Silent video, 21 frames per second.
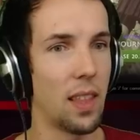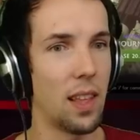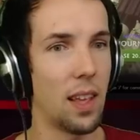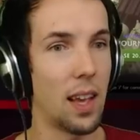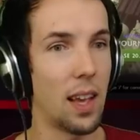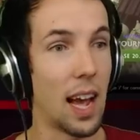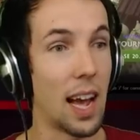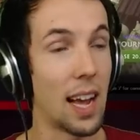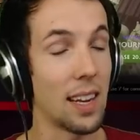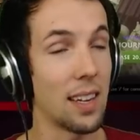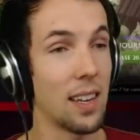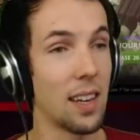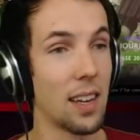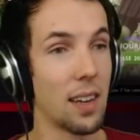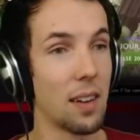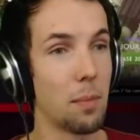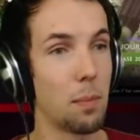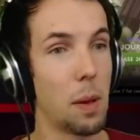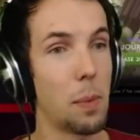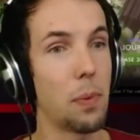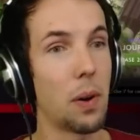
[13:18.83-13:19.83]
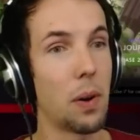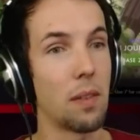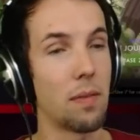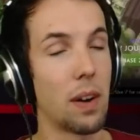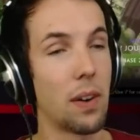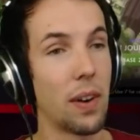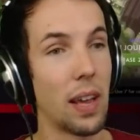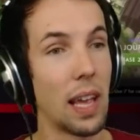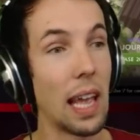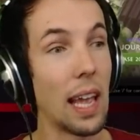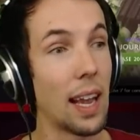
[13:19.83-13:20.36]
And people are
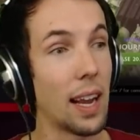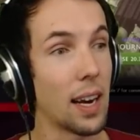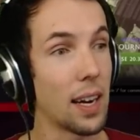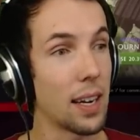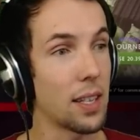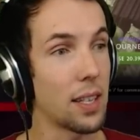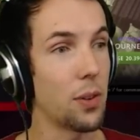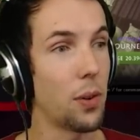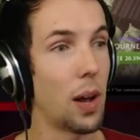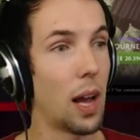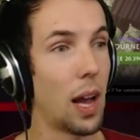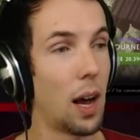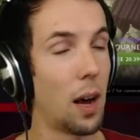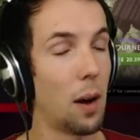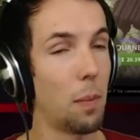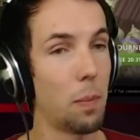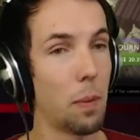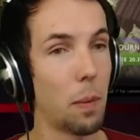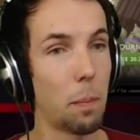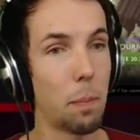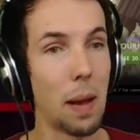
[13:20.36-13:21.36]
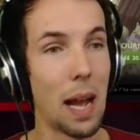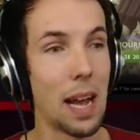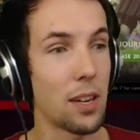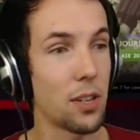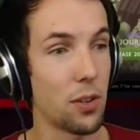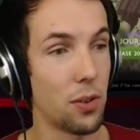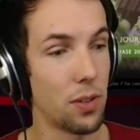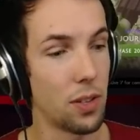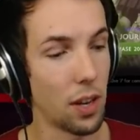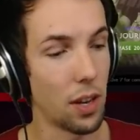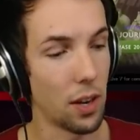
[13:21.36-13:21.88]
very eager to help and pass
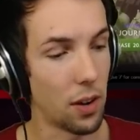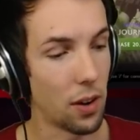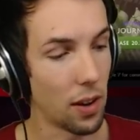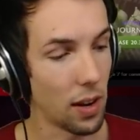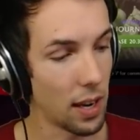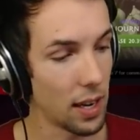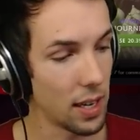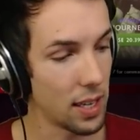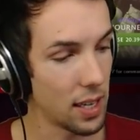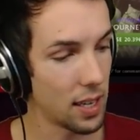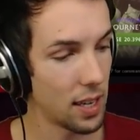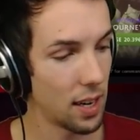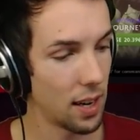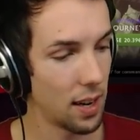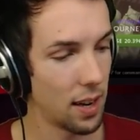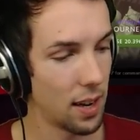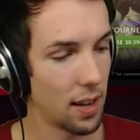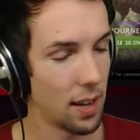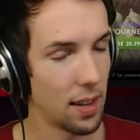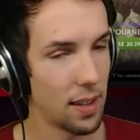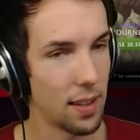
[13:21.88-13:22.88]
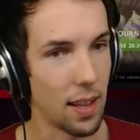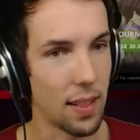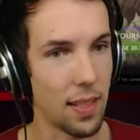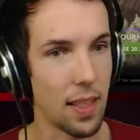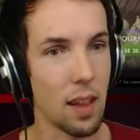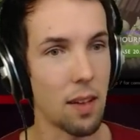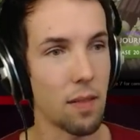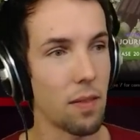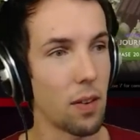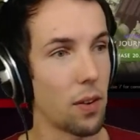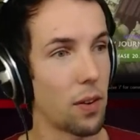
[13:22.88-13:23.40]
on the knowledge that they
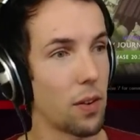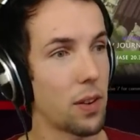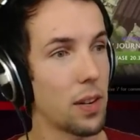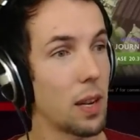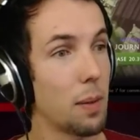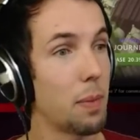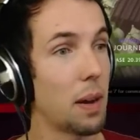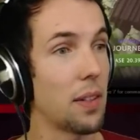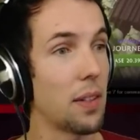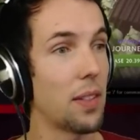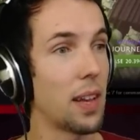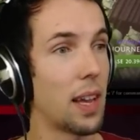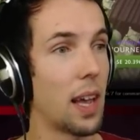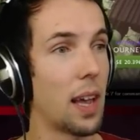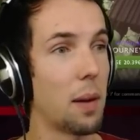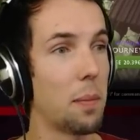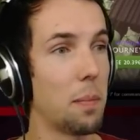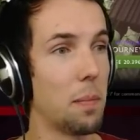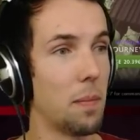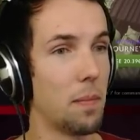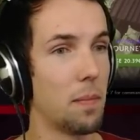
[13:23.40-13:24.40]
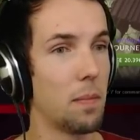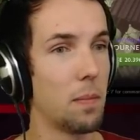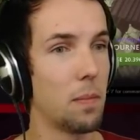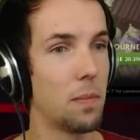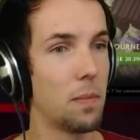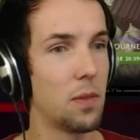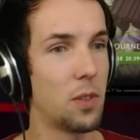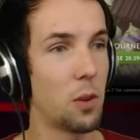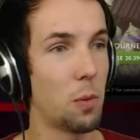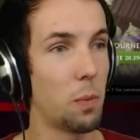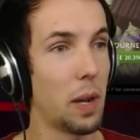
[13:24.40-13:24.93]
have learned about the game
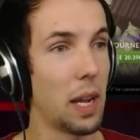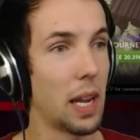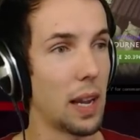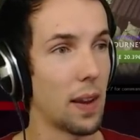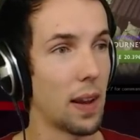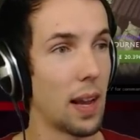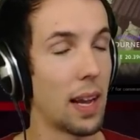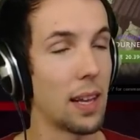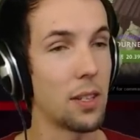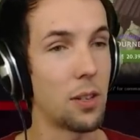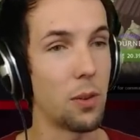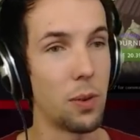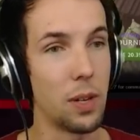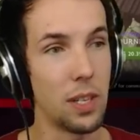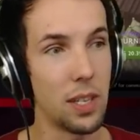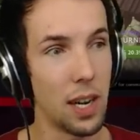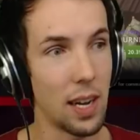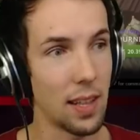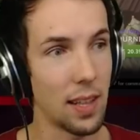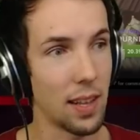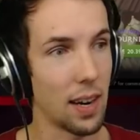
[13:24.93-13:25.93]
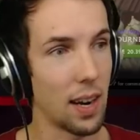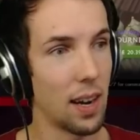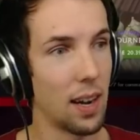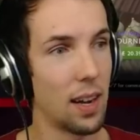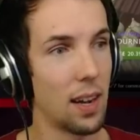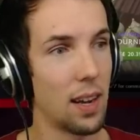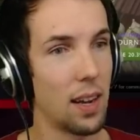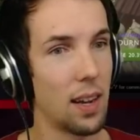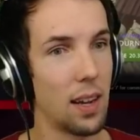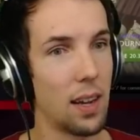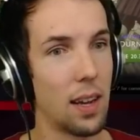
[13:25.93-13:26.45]
to me and to each other.
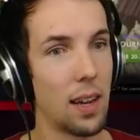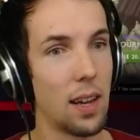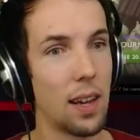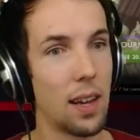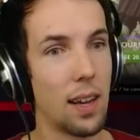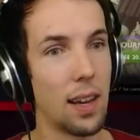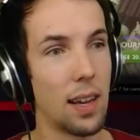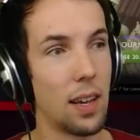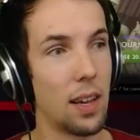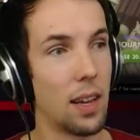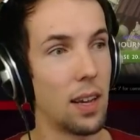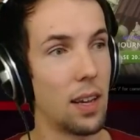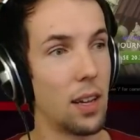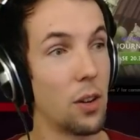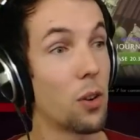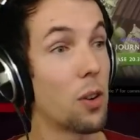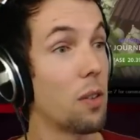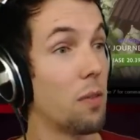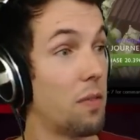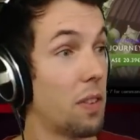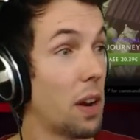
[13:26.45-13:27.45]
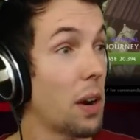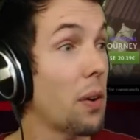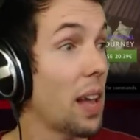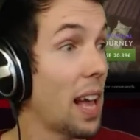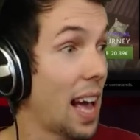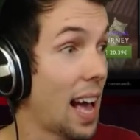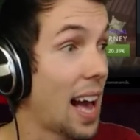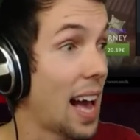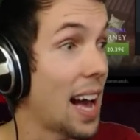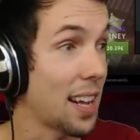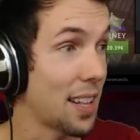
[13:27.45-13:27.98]
You're a very
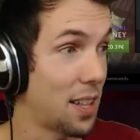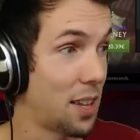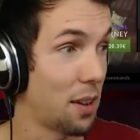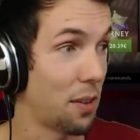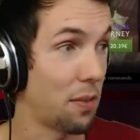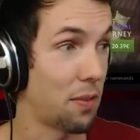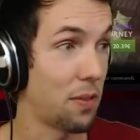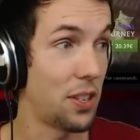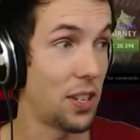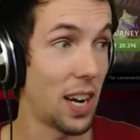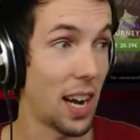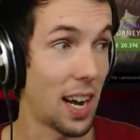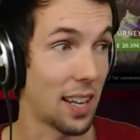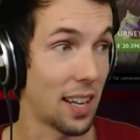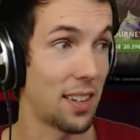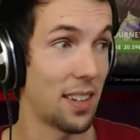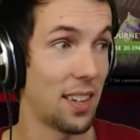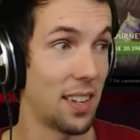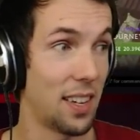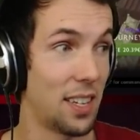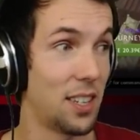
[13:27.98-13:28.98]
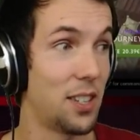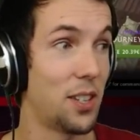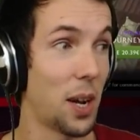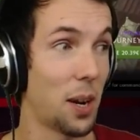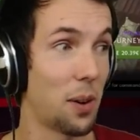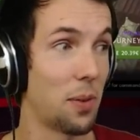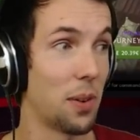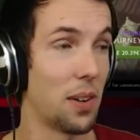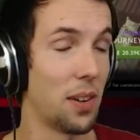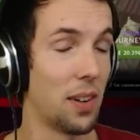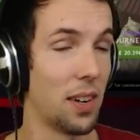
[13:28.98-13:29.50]
active chat in
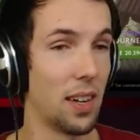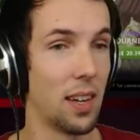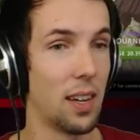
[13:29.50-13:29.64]
general,